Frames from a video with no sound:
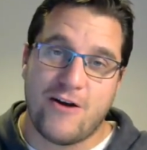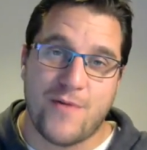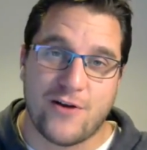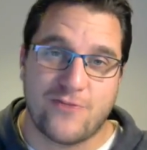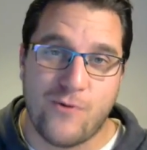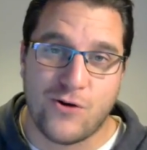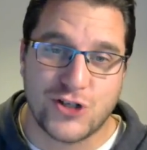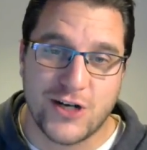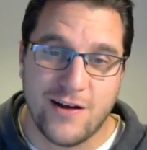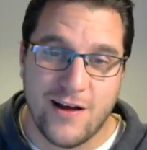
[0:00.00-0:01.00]
much for
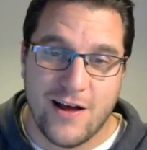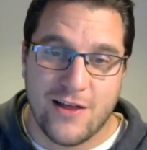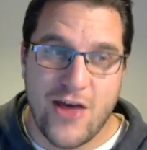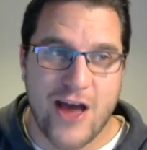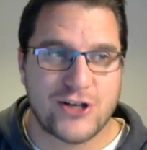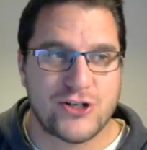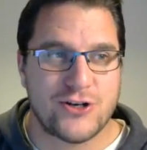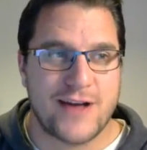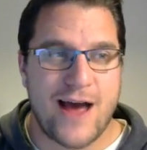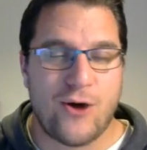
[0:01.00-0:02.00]
watching. There
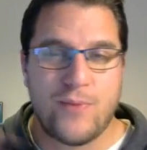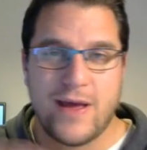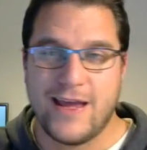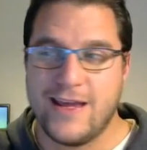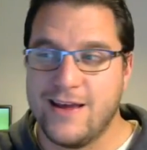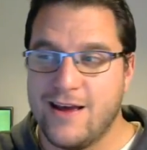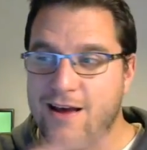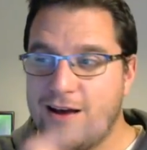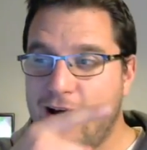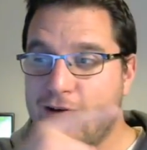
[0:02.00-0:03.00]
should now be,
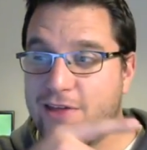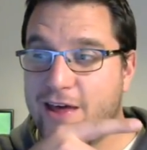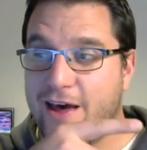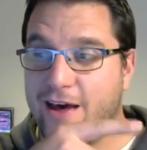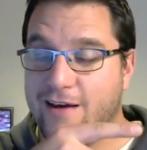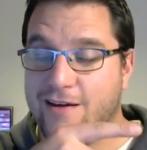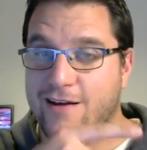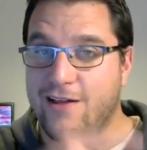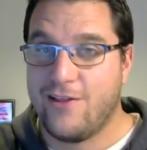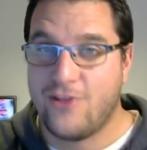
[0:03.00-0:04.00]
over there,
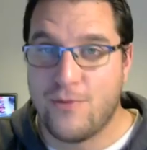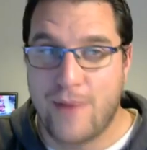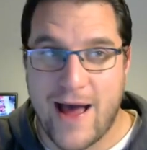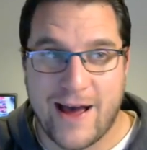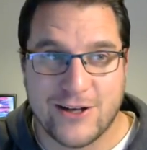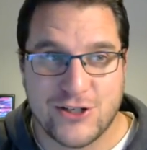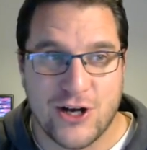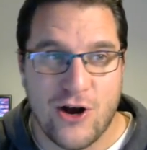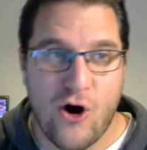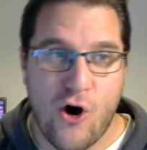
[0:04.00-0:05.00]
the badge
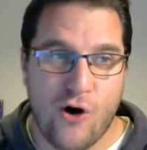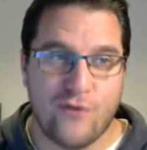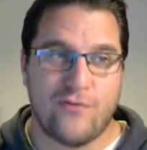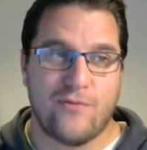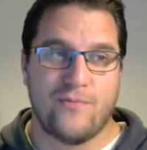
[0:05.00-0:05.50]
of...